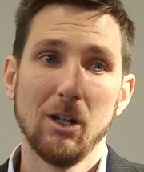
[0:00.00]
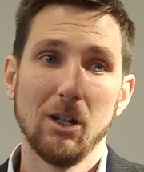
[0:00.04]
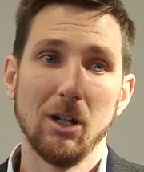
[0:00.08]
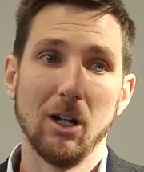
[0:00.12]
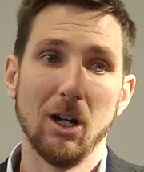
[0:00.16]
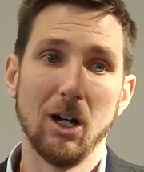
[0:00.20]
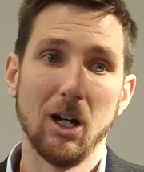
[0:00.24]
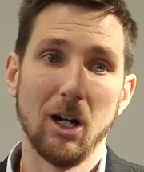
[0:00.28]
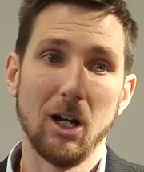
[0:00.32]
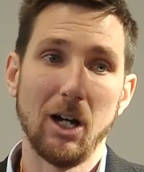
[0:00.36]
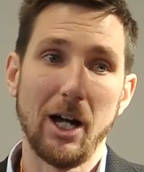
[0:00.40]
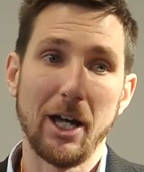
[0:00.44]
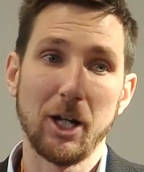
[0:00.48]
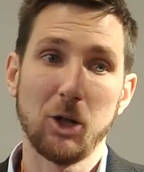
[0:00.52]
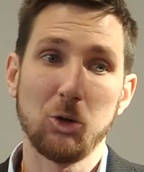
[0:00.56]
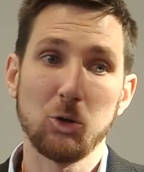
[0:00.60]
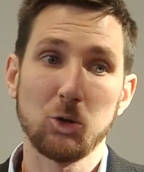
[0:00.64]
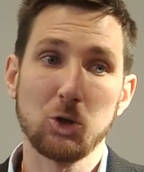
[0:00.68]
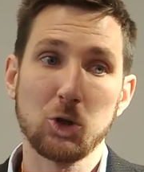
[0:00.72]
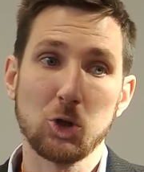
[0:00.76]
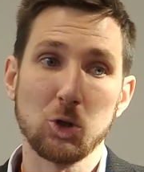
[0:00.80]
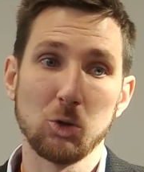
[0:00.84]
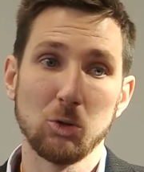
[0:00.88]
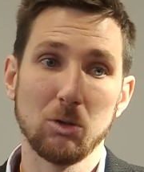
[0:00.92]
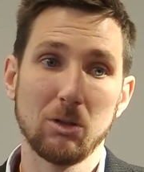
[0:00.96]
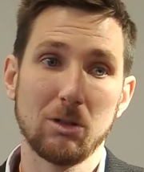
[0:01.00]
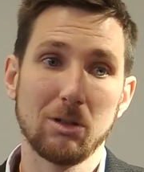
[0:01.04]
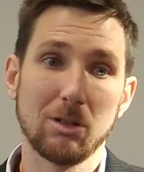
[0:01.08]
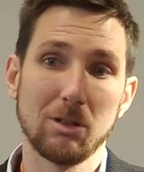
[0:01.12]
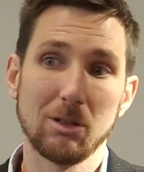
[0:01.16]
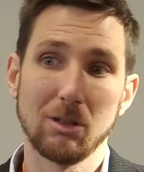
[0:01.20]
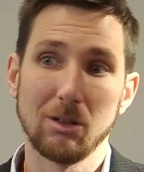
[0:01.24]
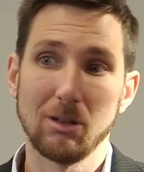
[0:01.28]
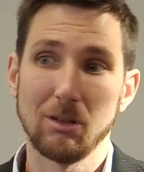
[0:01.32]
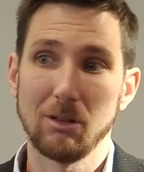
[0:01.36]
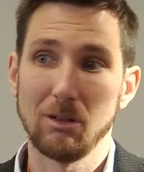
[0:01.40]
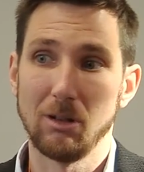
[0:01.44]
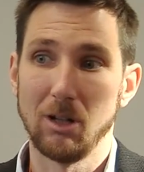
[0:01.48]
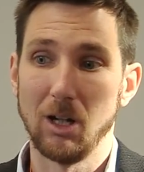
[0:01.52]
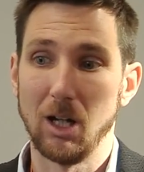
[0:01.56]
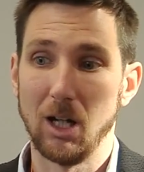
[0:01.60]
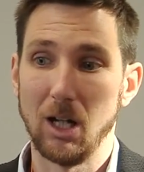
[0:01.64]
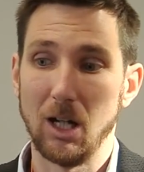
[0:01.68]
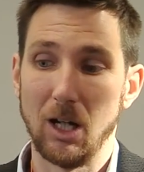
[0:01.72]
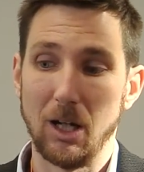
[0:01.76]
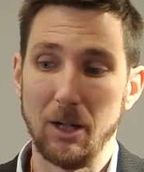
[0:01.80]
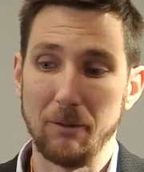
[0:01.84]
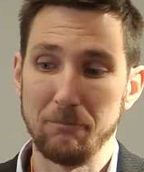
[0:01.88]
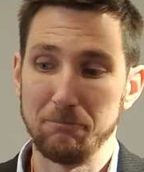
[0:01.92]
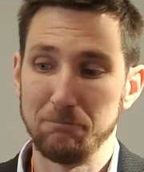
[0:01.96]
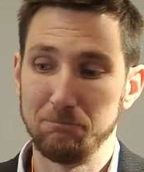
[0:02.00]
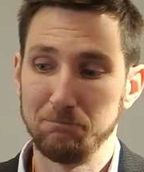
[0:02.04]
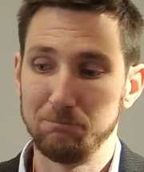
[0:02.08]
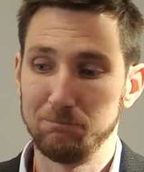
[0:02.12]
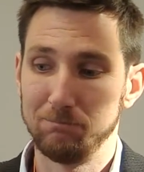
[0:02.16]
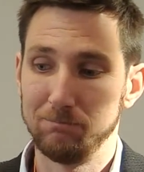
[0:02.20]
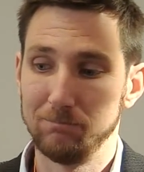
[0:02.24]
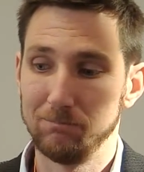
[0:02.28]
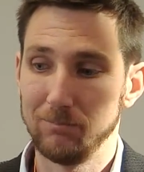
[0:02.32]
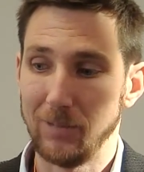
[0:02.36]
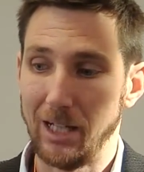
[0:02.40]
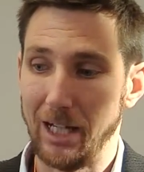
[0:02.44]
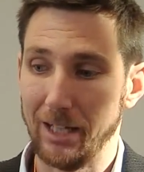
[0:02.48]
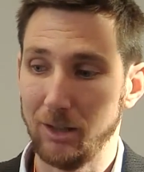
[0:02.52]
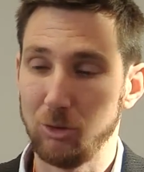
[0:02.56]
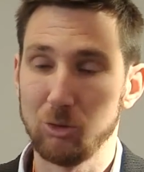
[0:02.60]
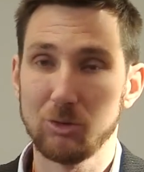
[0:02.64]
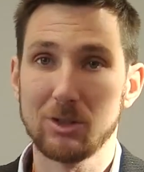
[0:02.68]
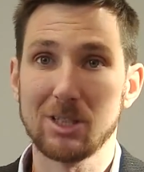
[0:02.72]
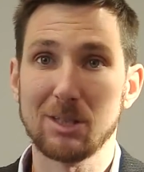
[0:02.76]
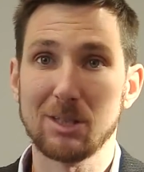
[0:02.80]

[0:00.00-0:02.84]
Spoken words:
I could shoot. I could